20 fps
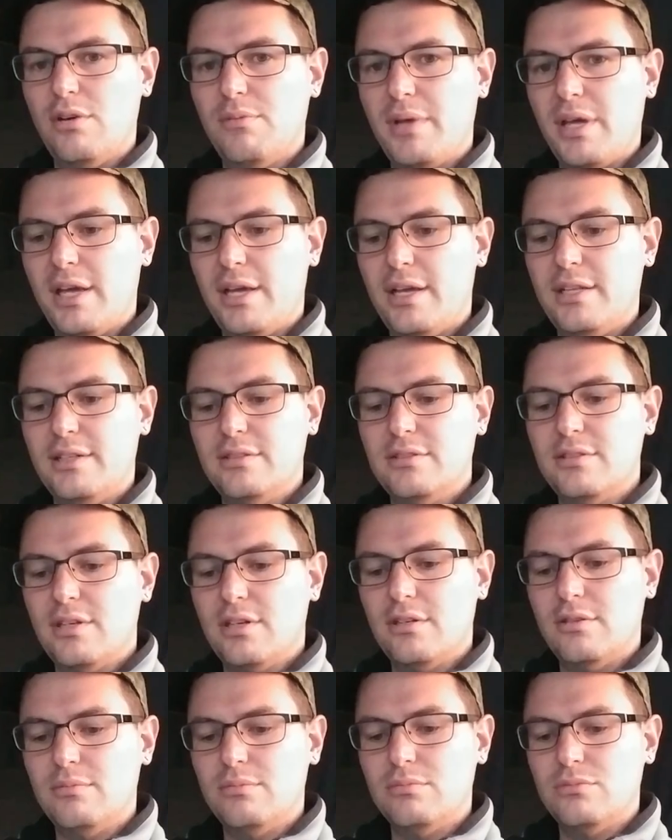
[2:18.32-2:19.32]
and
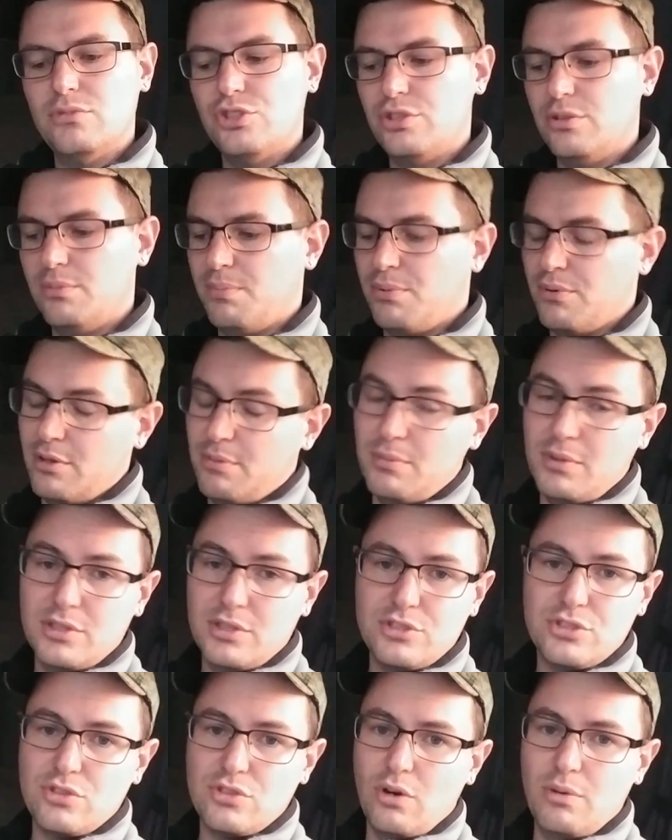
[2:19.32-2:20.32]
she pretty
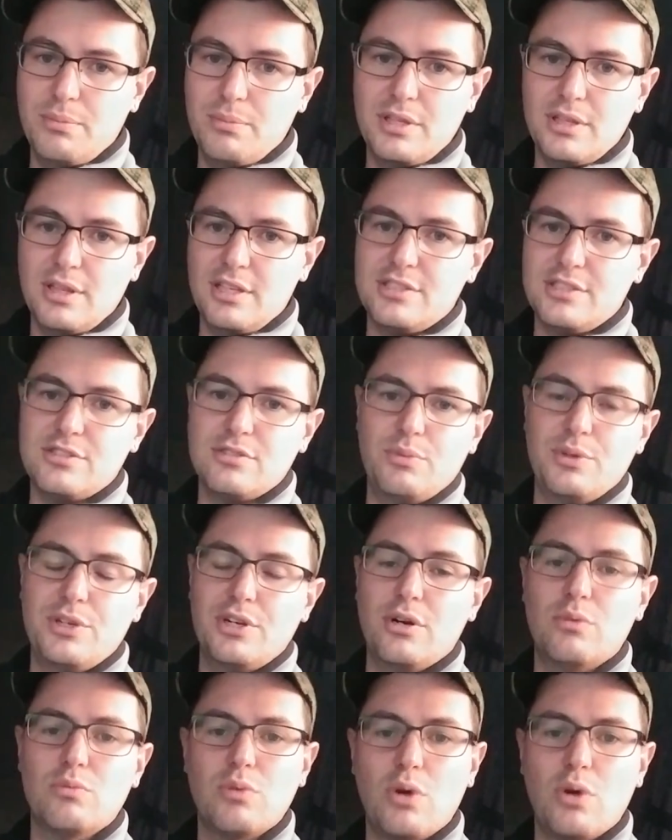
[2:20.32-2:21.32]
much told me, listen, we
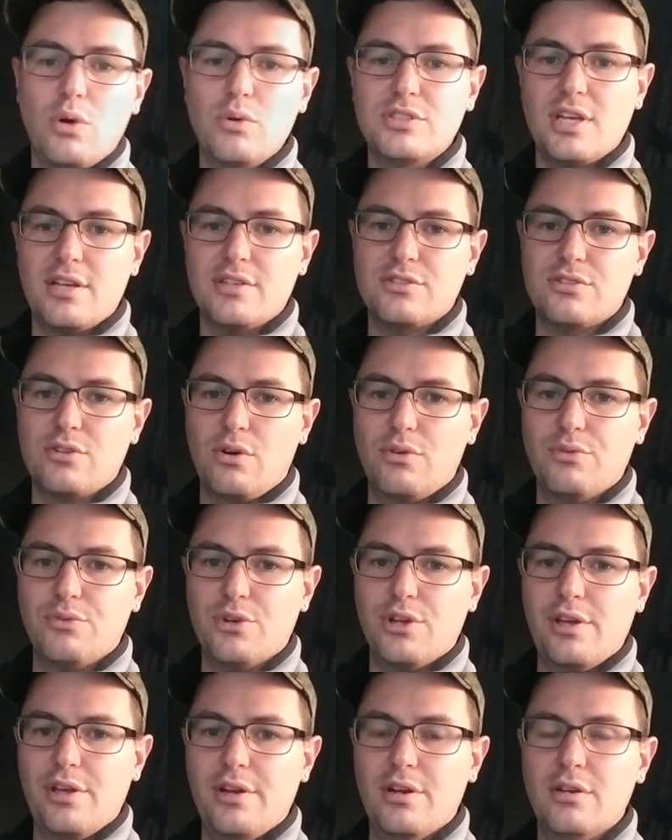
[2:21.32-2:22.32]
don't road test over
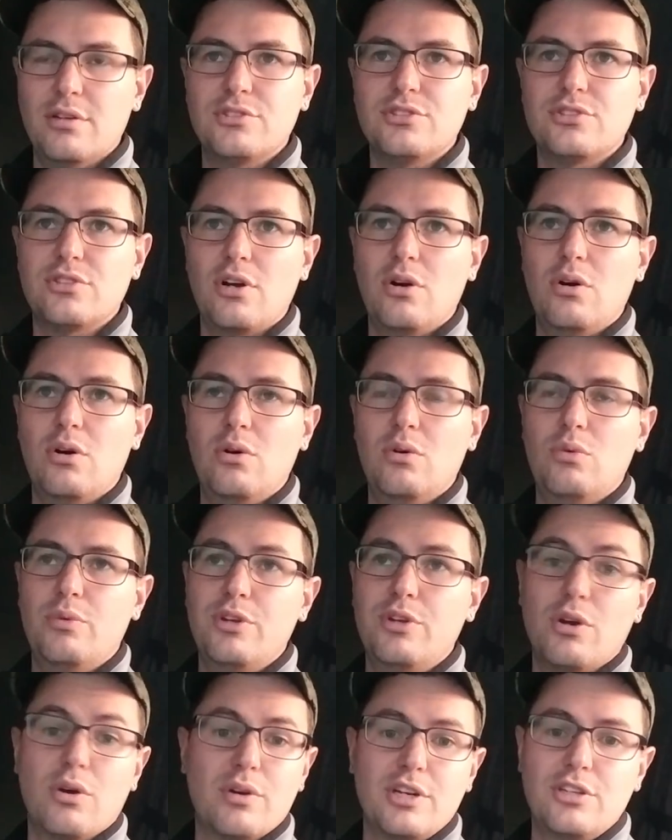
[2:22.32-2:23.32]
here, so
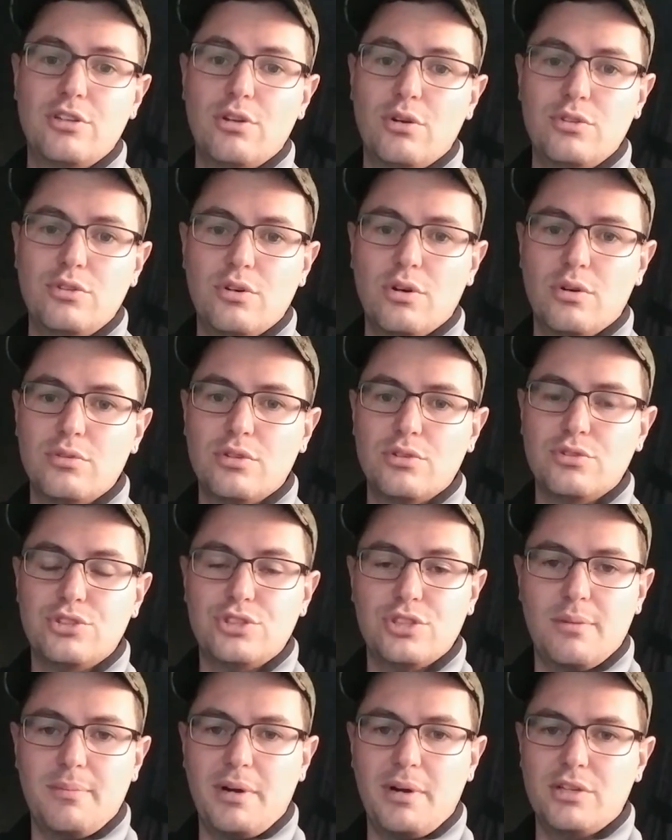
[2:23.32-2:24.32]
we already know you don't know
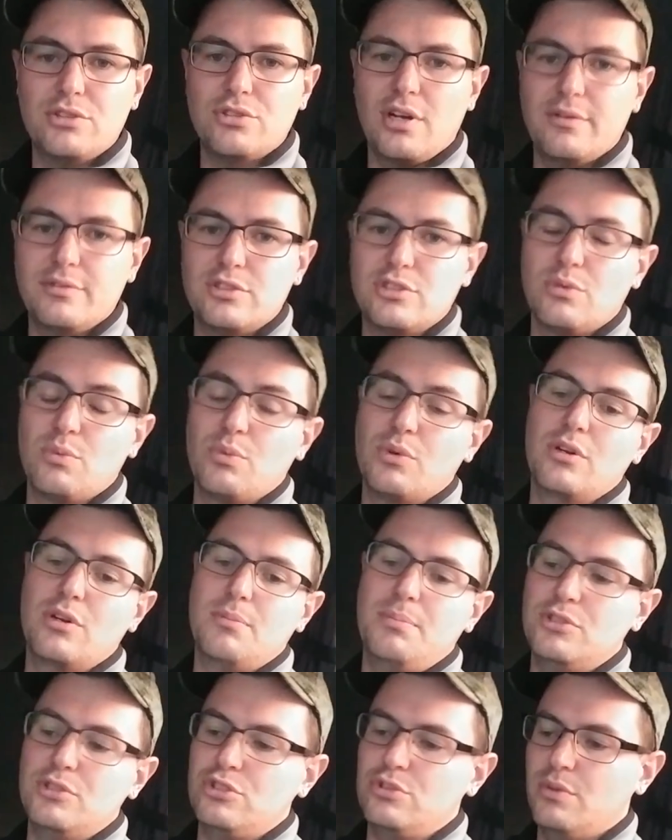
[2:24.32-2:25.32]
shit about driving, so we're going to
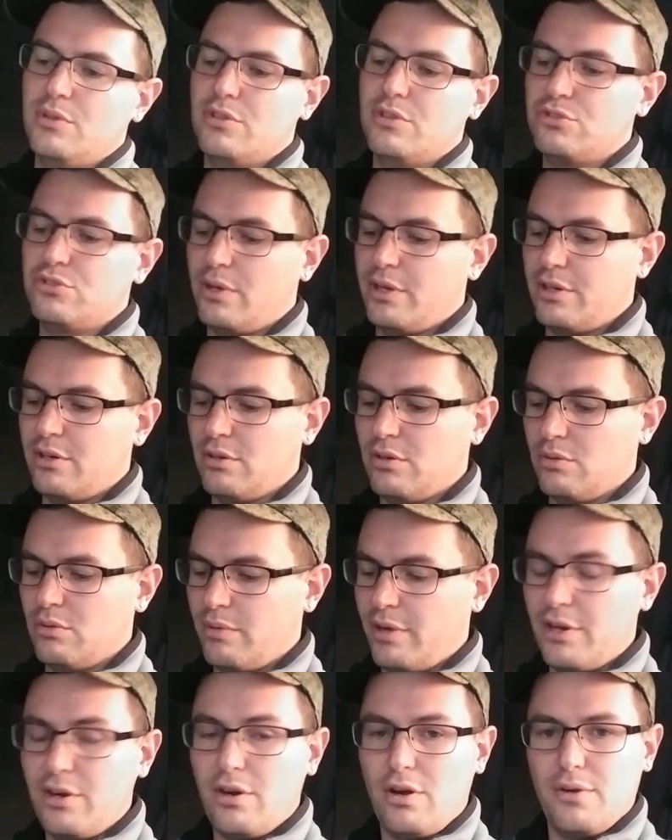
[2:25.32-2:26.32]
put you with the trainer
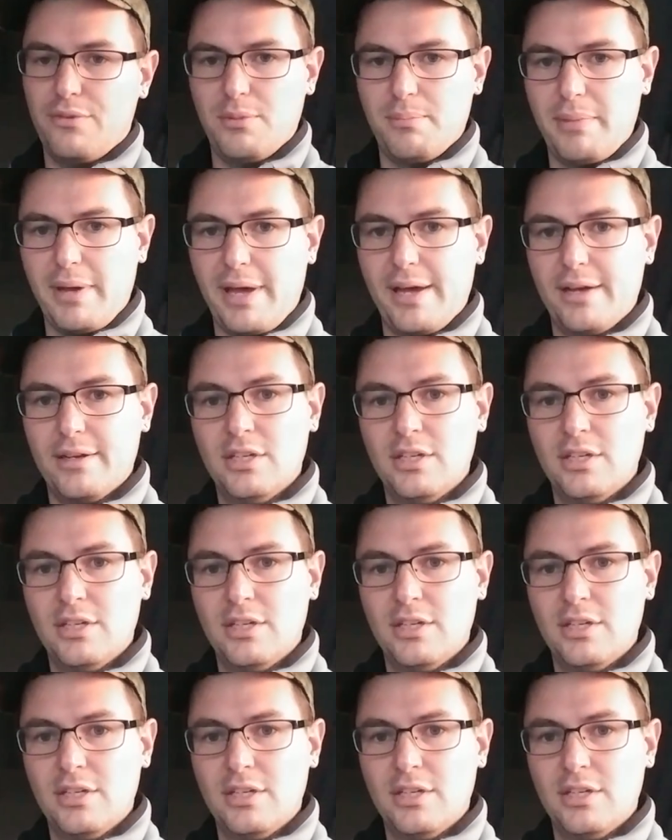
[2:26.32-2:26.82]
right off the bat.